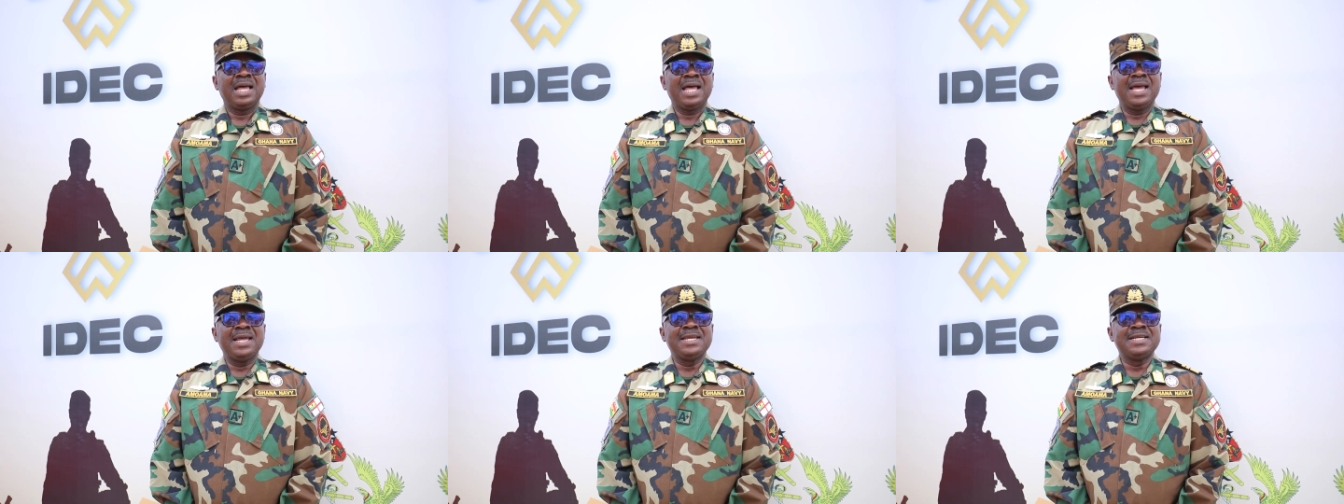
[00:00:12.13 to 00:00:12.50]

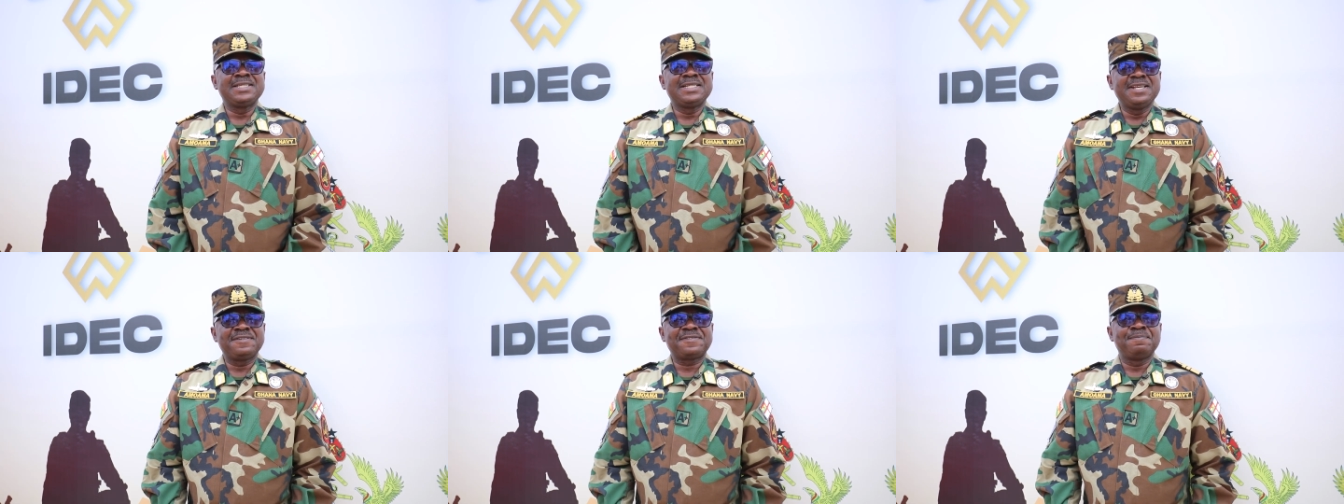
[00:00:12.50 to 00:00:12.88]
and
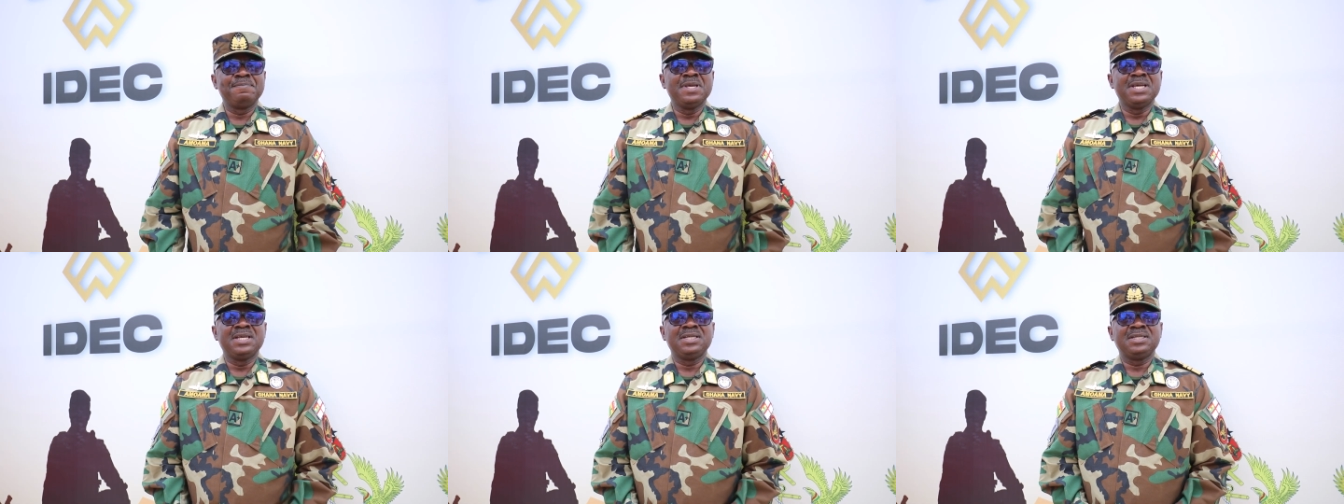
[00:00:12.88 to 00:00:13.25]
it gives
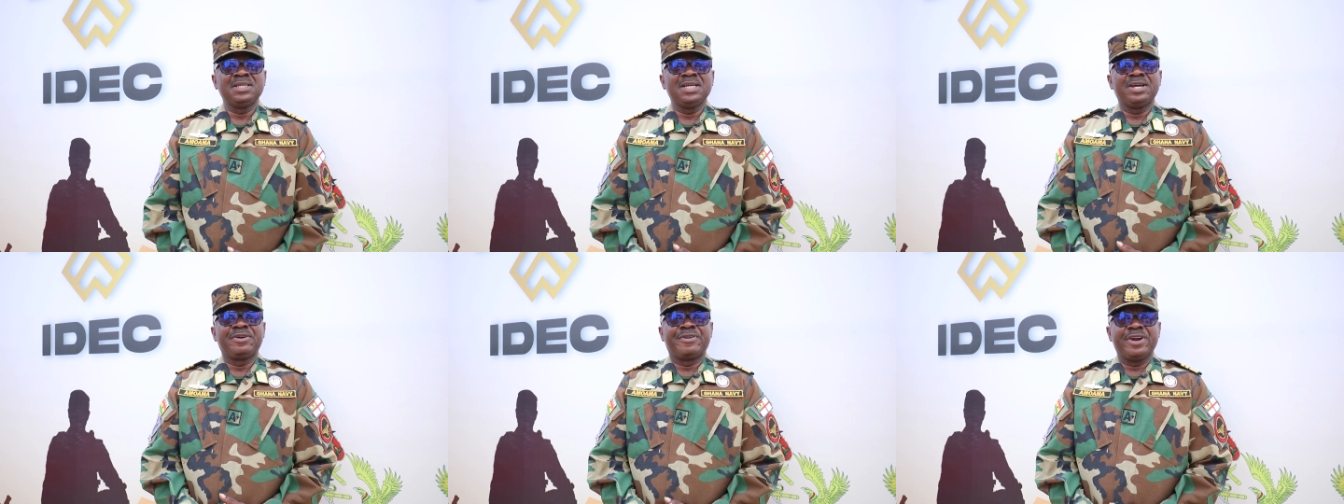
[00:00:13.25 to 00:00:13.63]
me
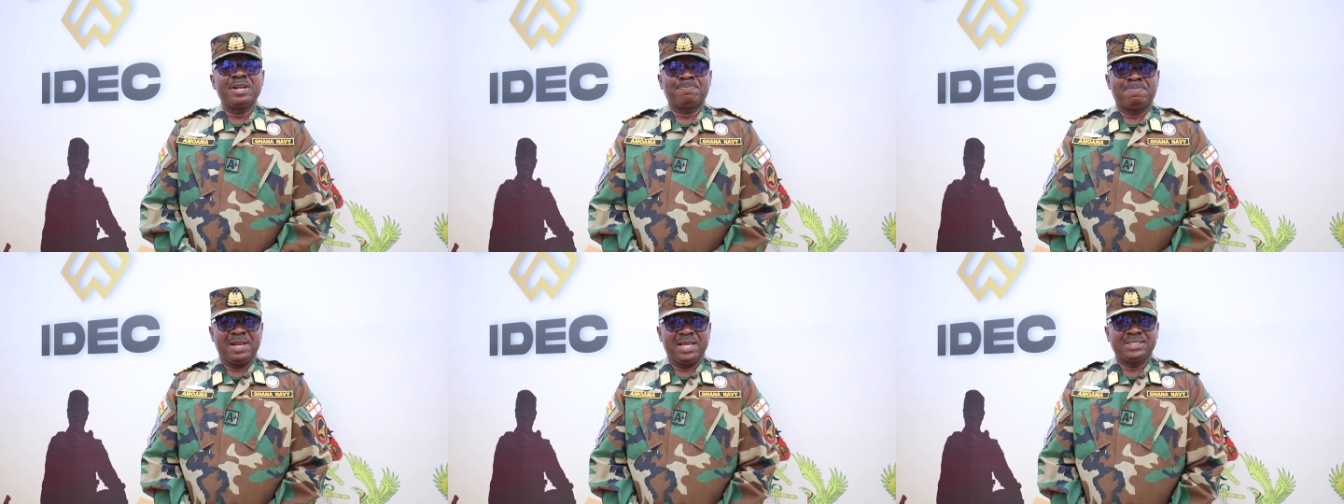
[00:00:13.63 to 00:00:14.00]

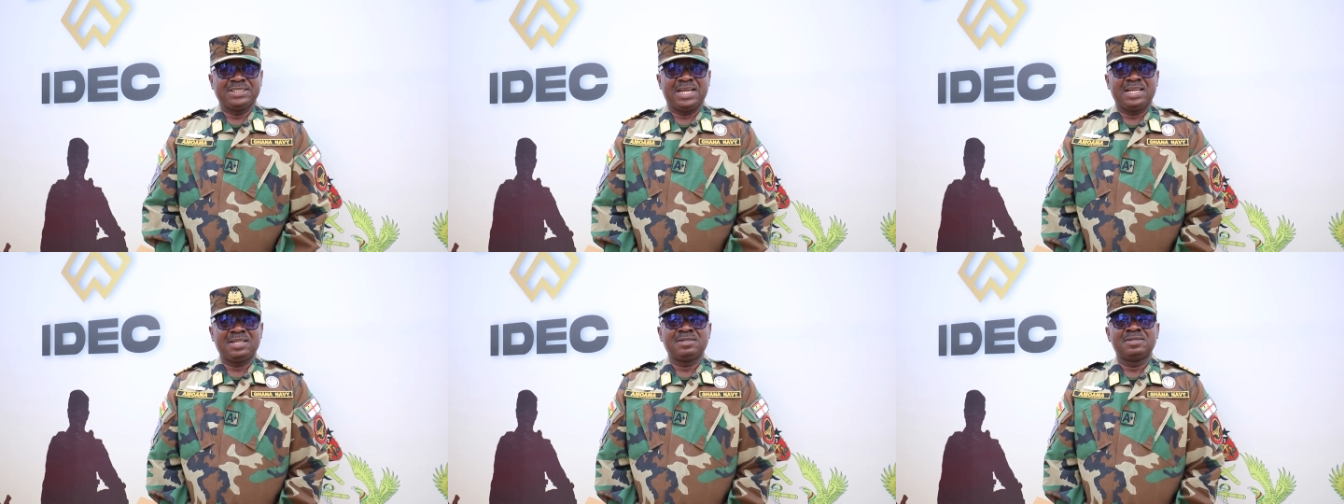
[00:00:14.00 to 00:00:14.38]
great
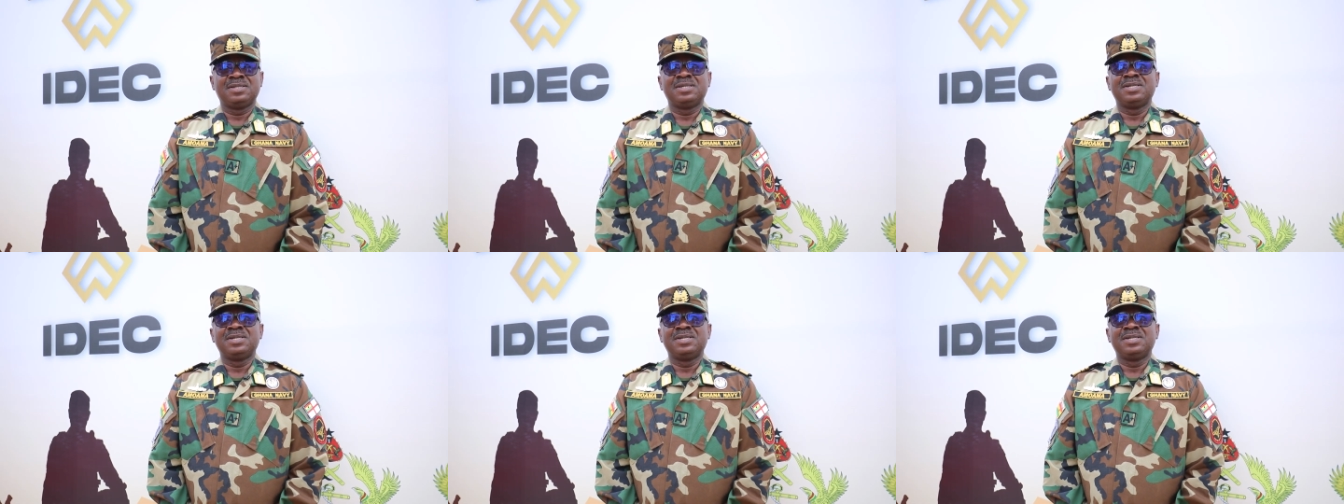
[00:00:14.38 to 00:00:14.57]
pleasure